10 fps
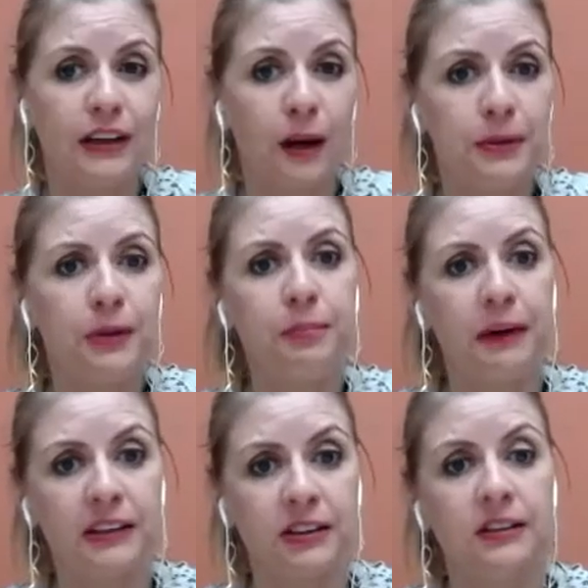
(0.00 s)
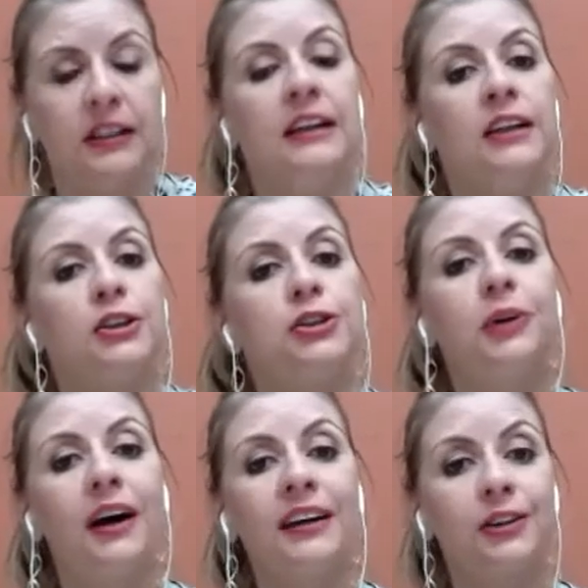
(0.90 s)
an uphill battle
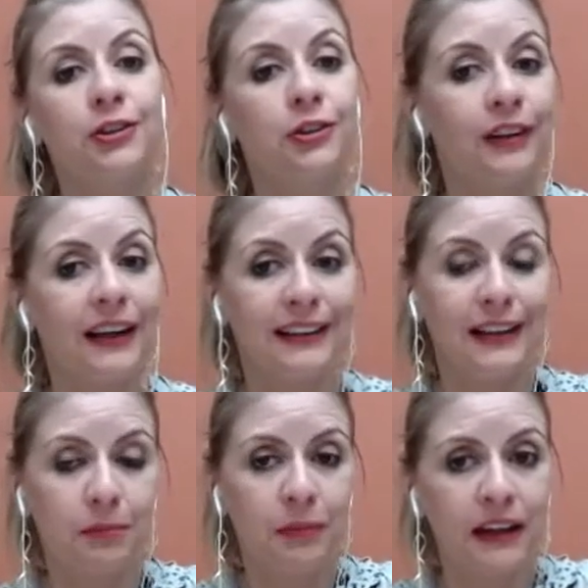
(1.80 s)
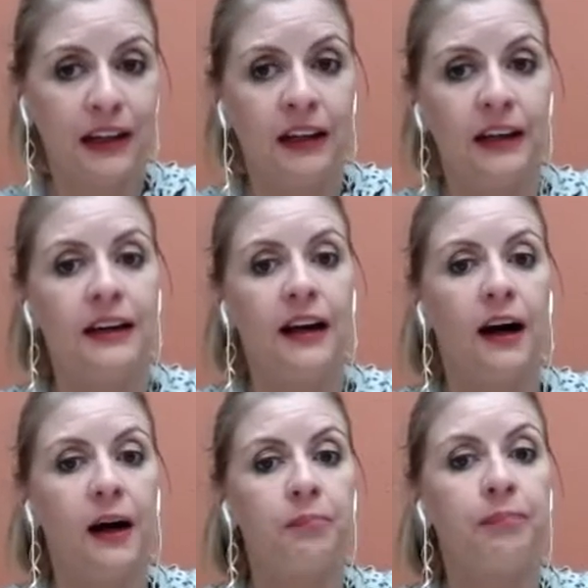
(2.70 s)
trying to collect that money
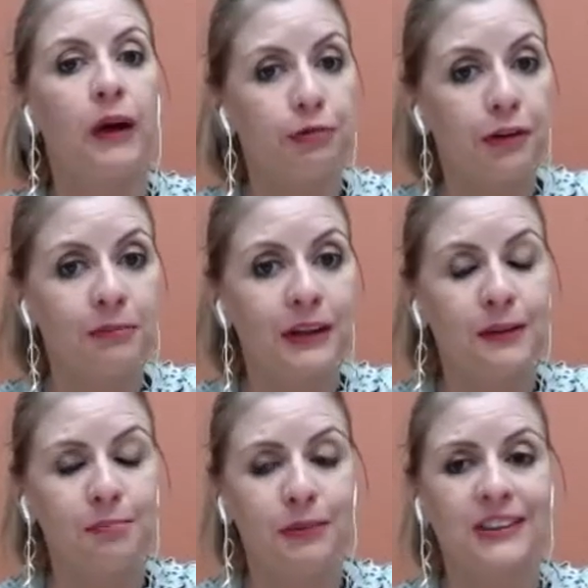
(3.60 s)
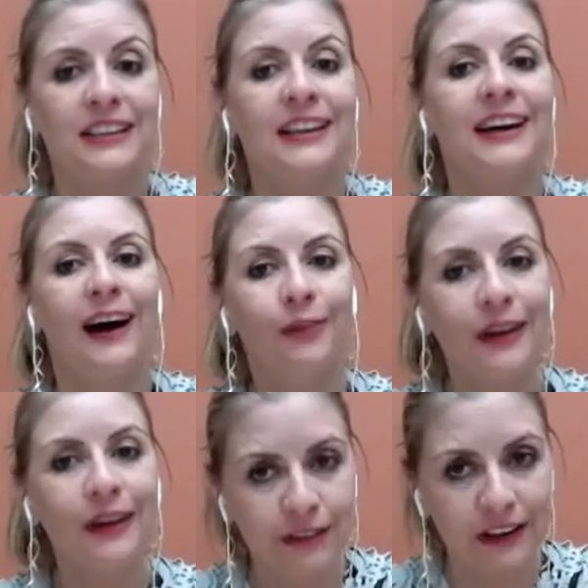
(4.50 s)
um, from the deposit.
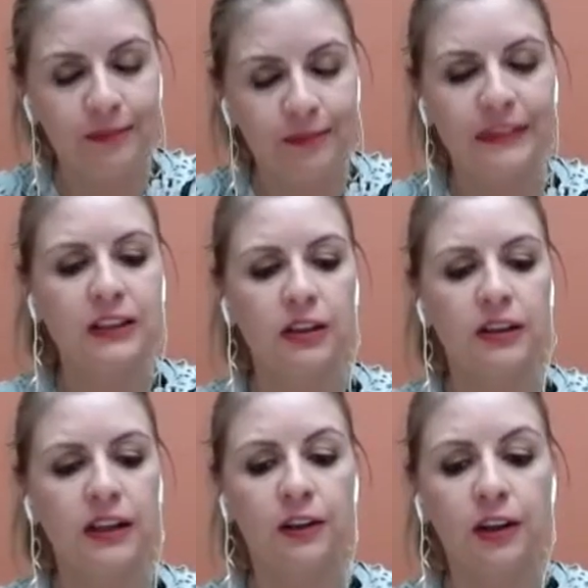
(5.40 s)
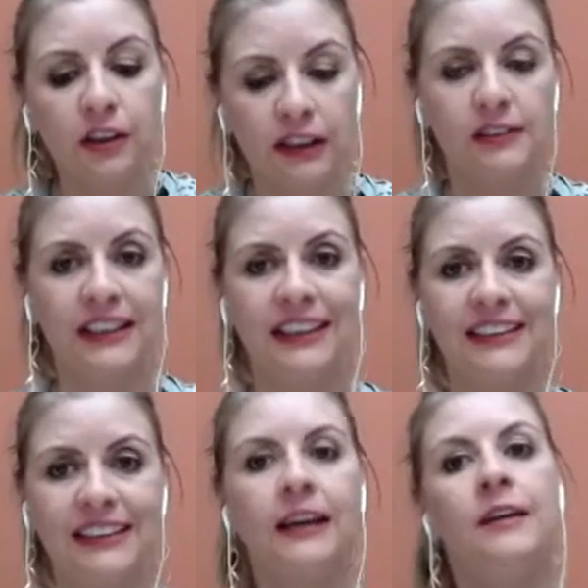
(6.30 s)
However, the, the good news
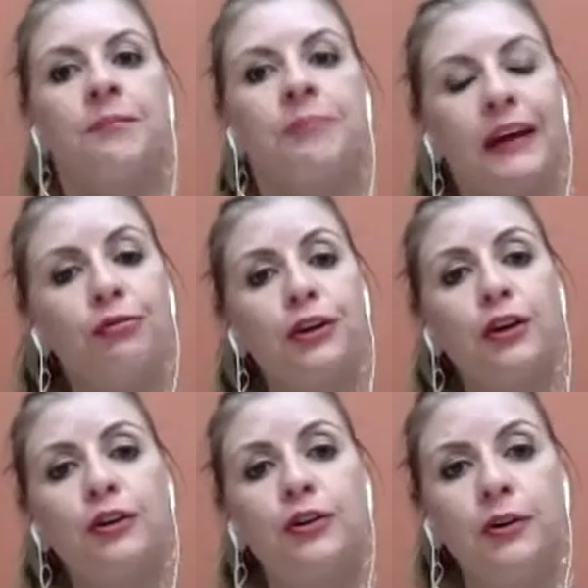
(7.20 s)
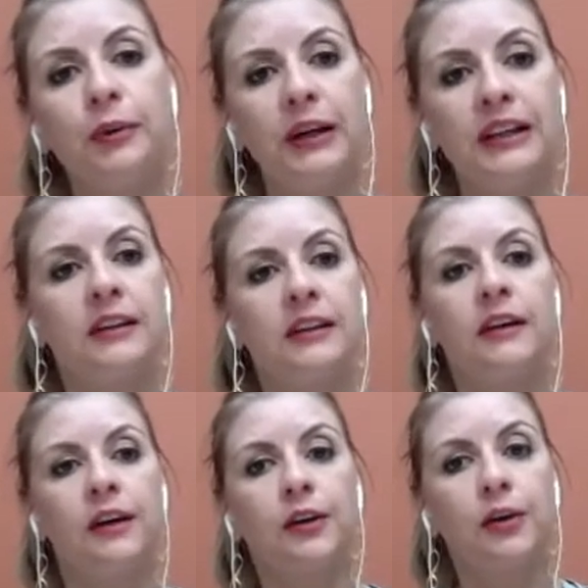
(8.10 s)
is if you do it
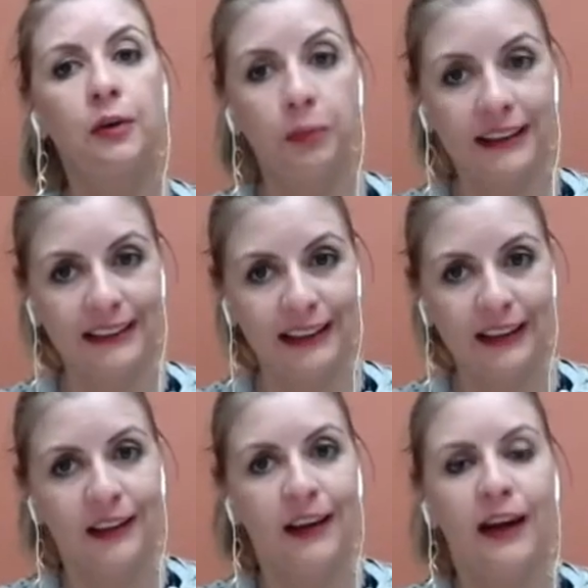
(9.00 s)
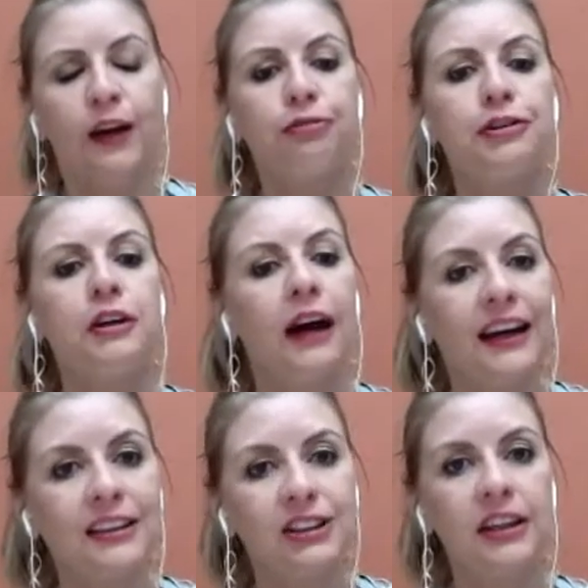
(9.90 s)
correctly, if you
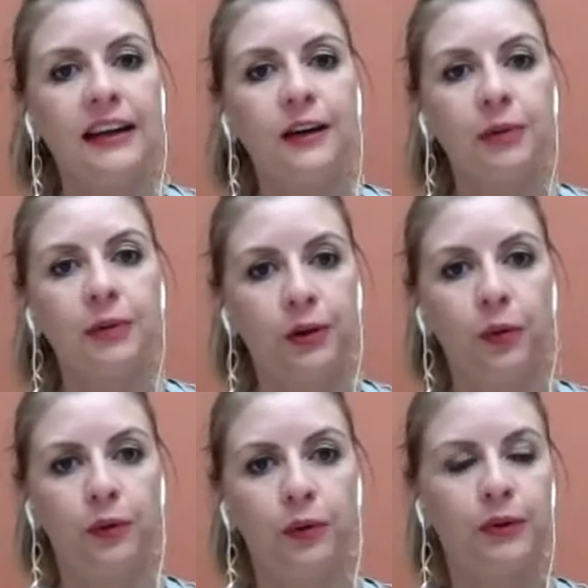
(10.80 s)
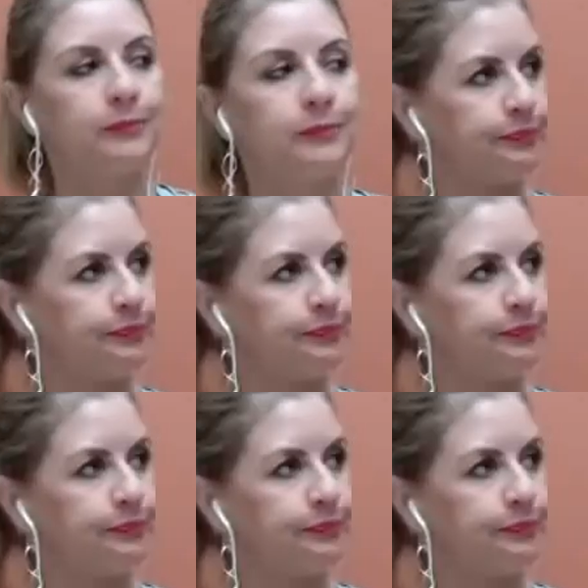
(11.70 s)
actually record,